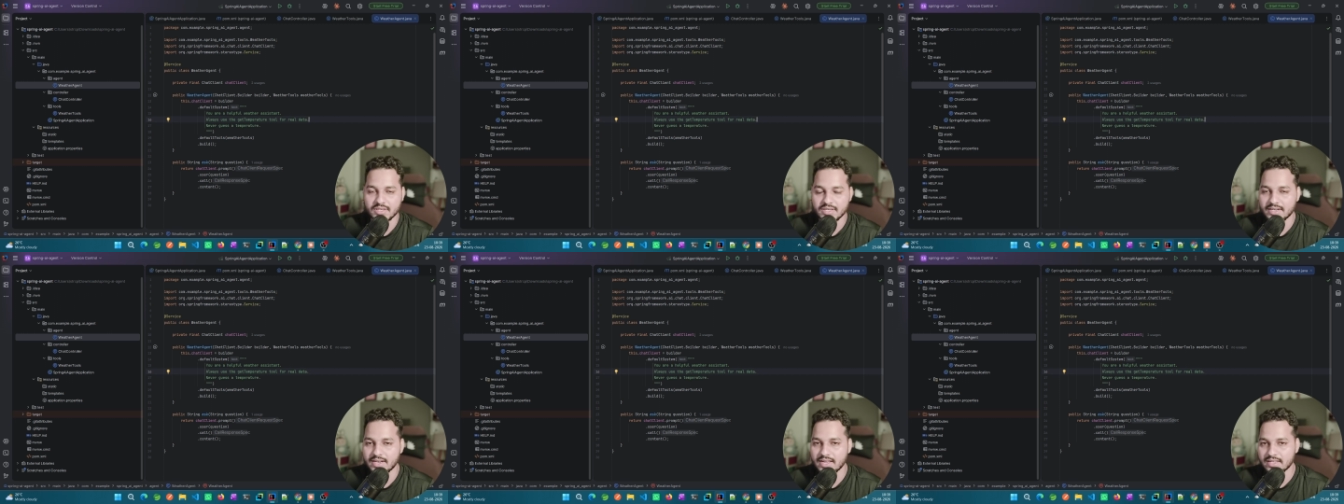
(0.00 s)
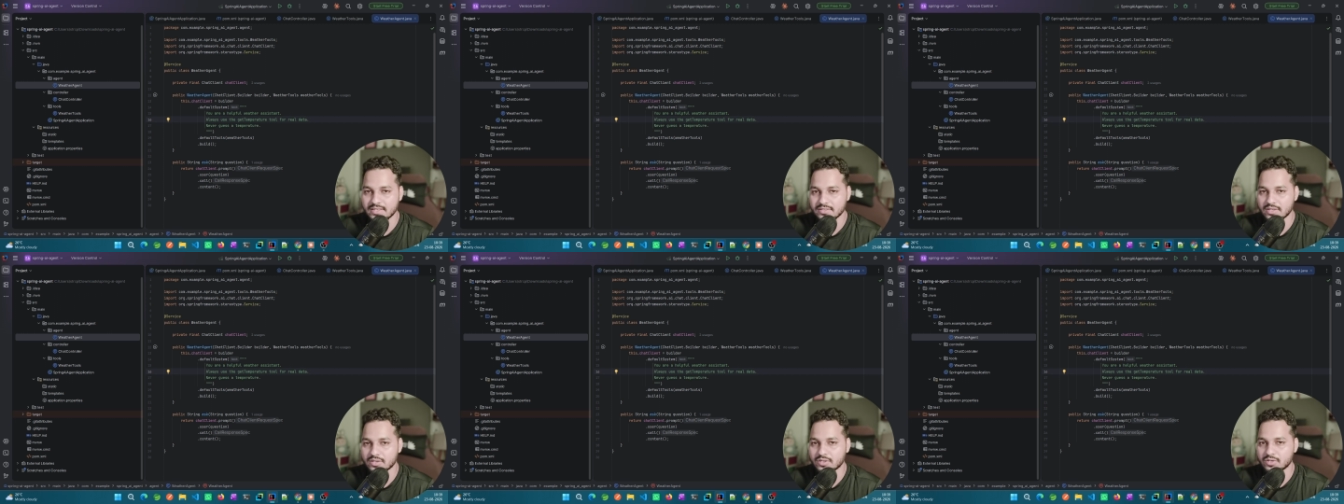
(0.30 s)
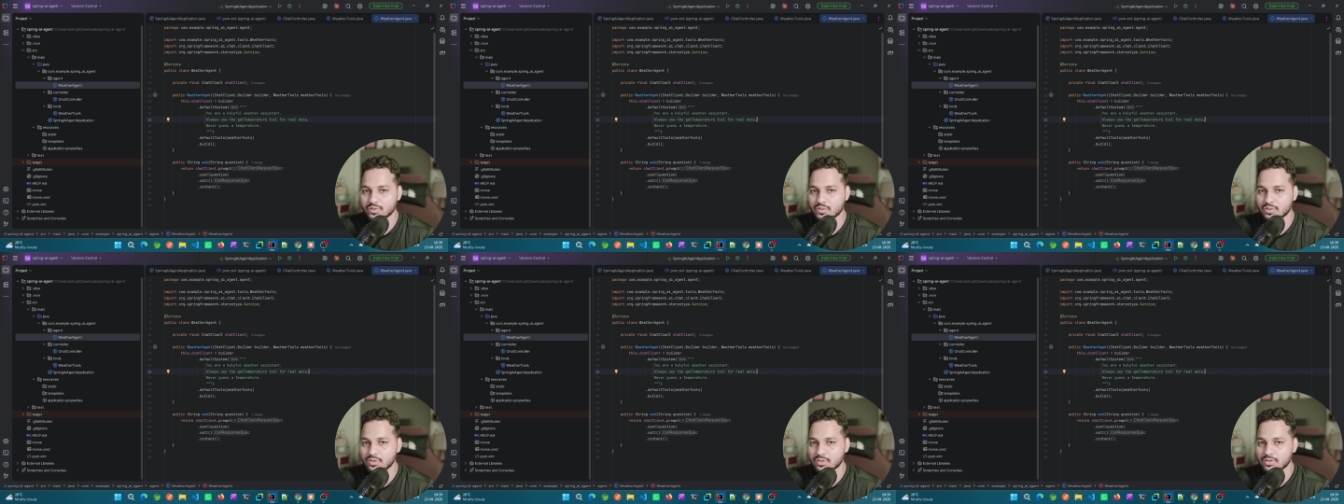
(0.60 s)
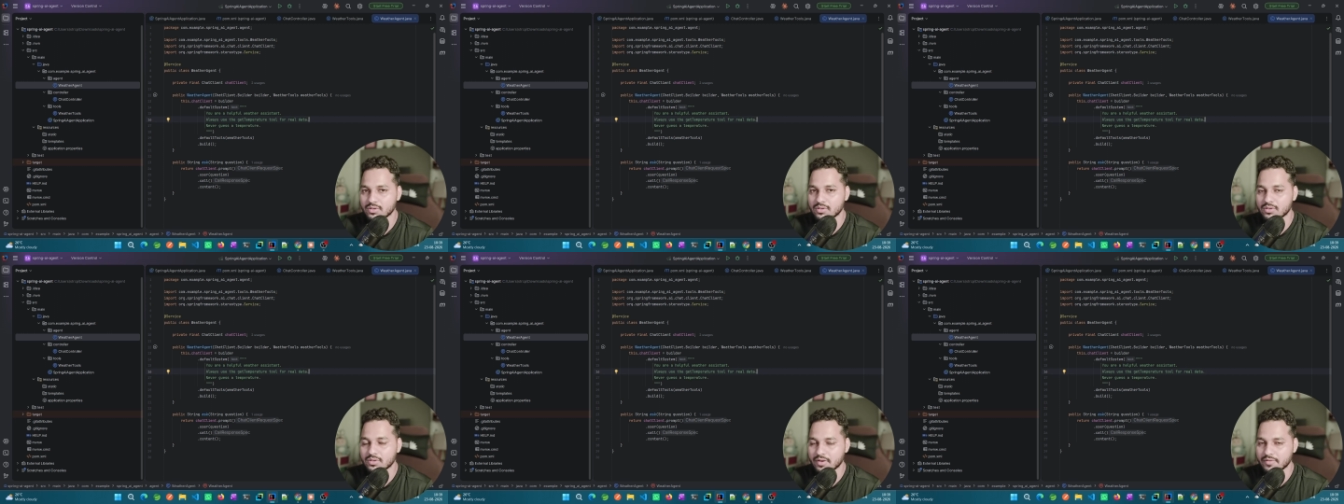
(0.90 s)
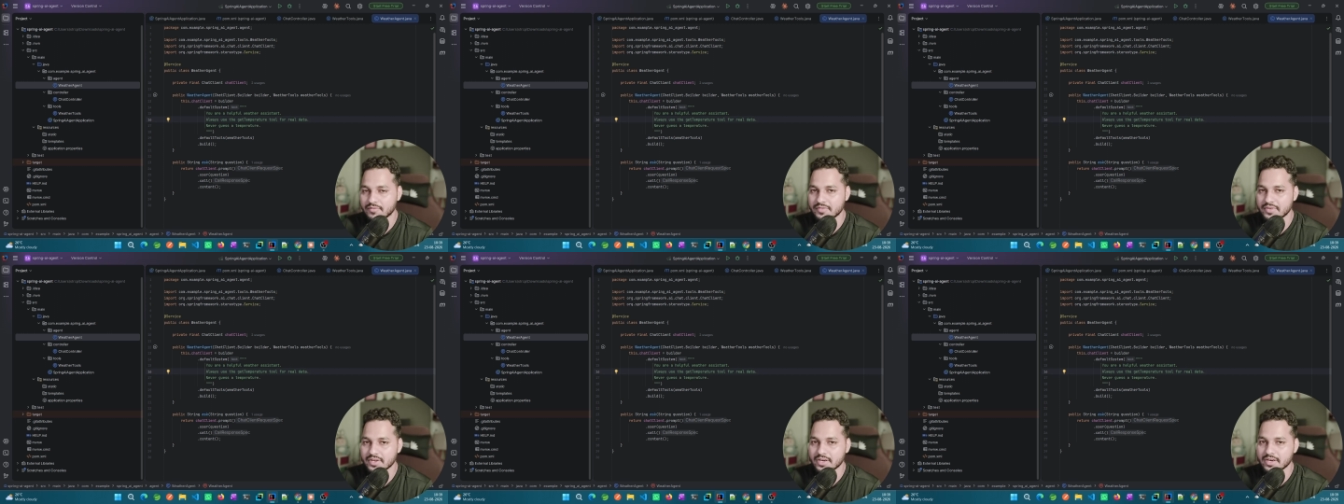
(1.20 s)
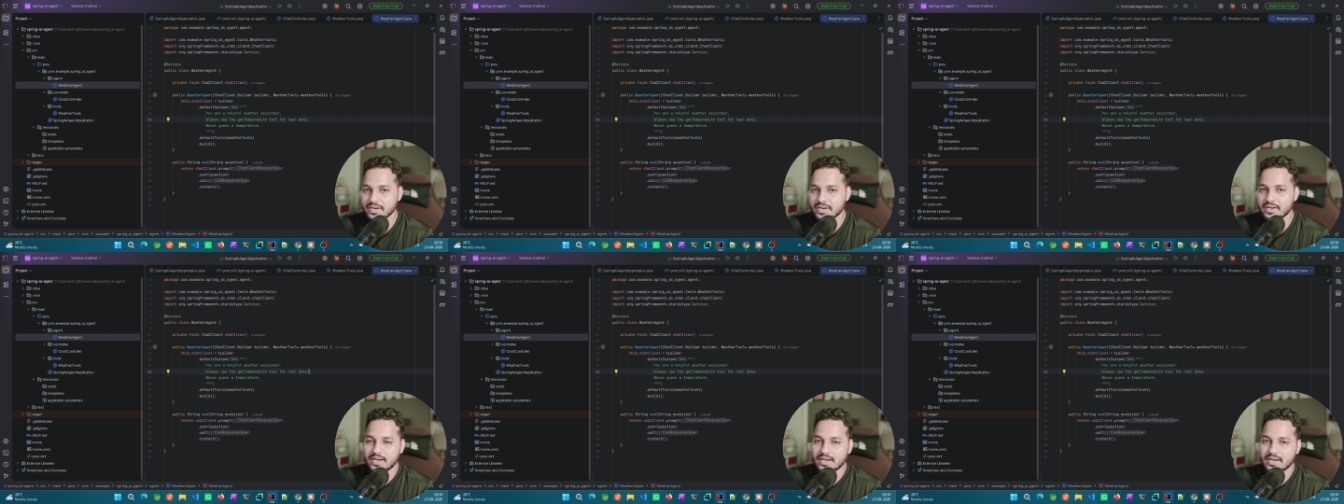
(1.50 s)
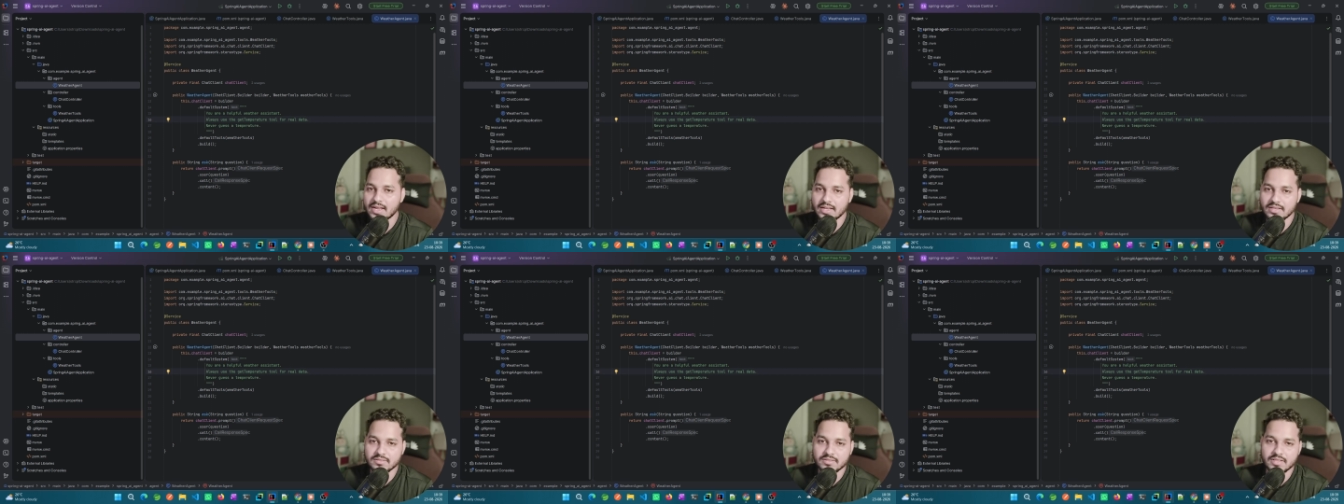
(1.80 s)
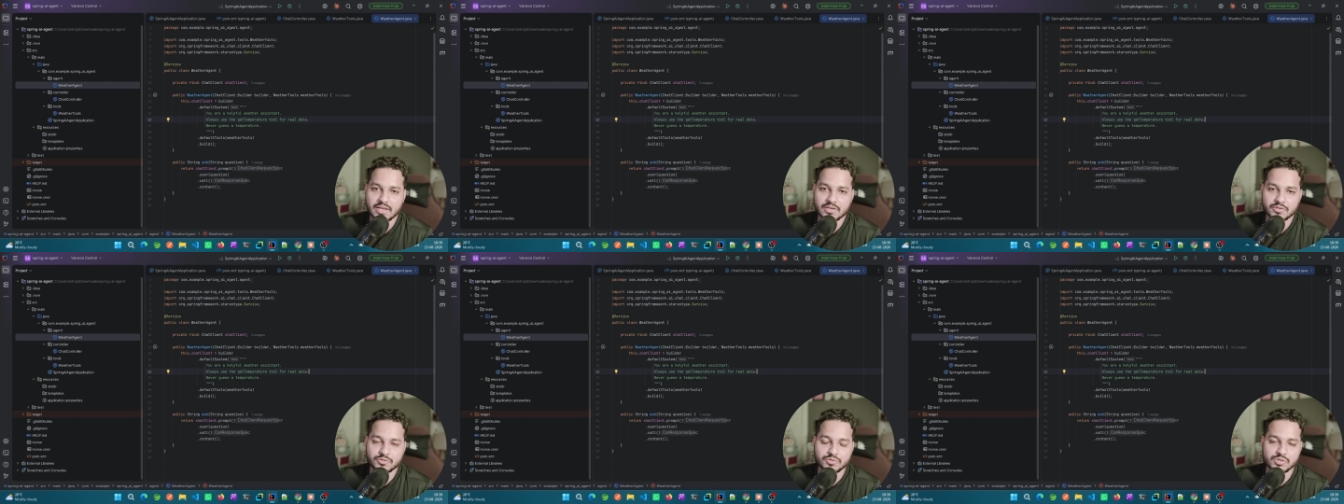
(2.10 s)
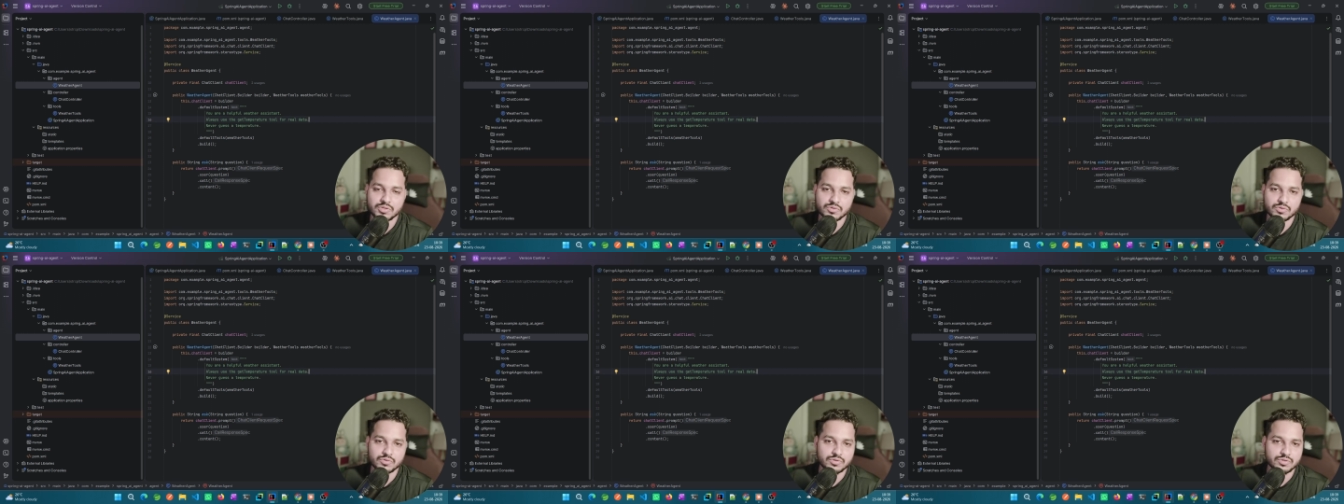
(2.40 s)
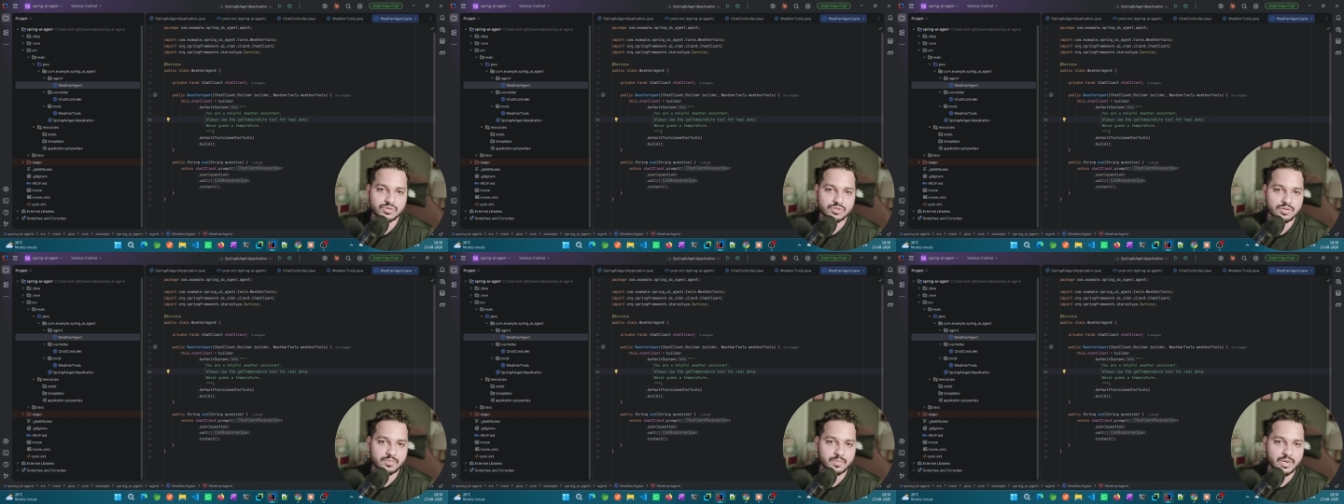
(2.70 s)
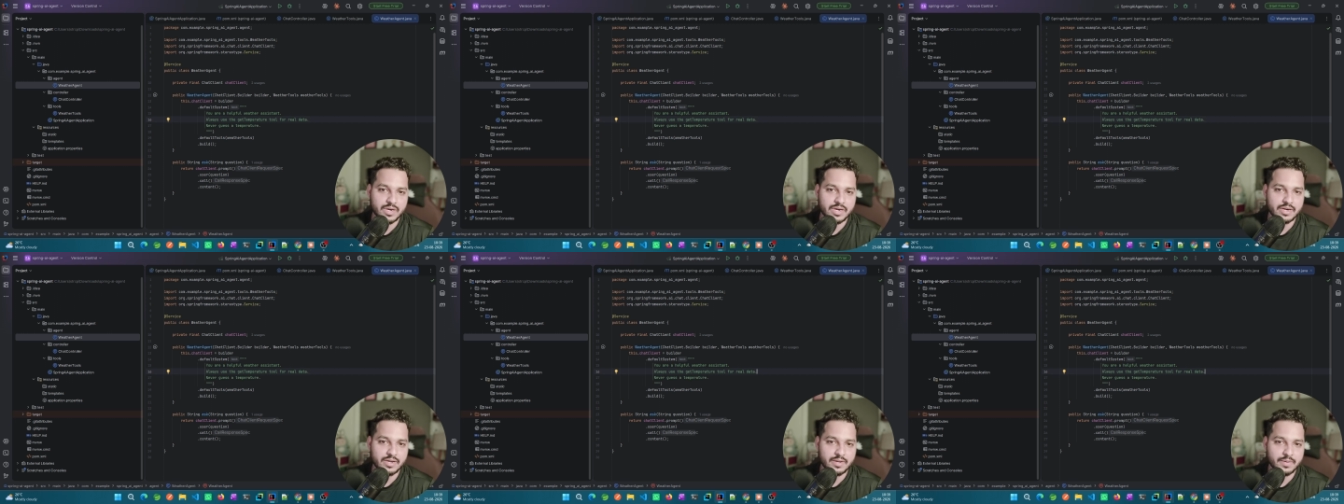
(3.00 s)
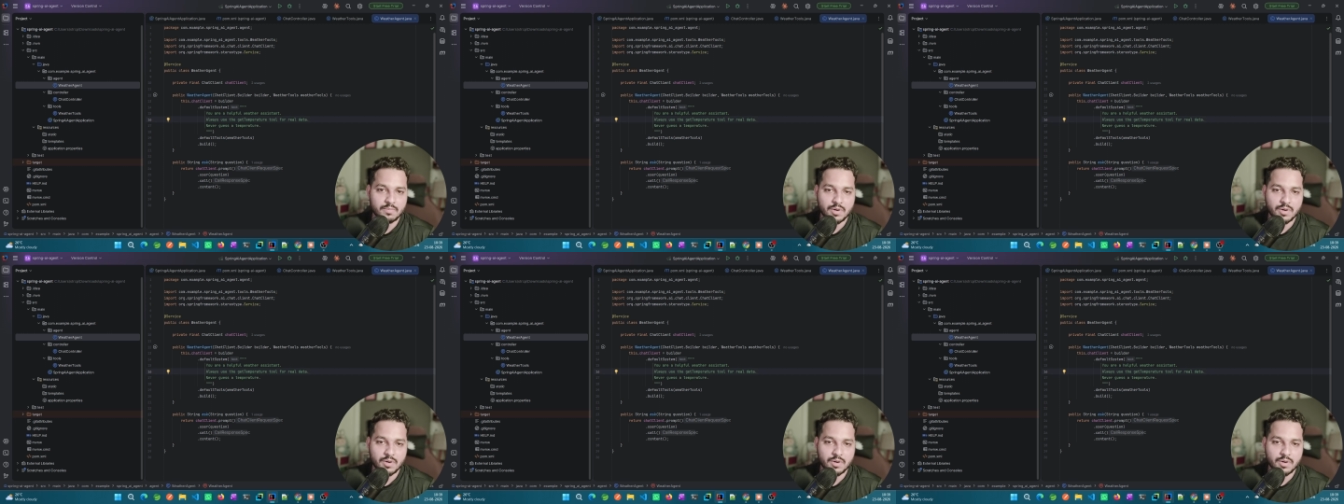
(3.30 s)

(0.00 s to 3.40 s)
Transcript: it has the tool configured, it has the actual source of data,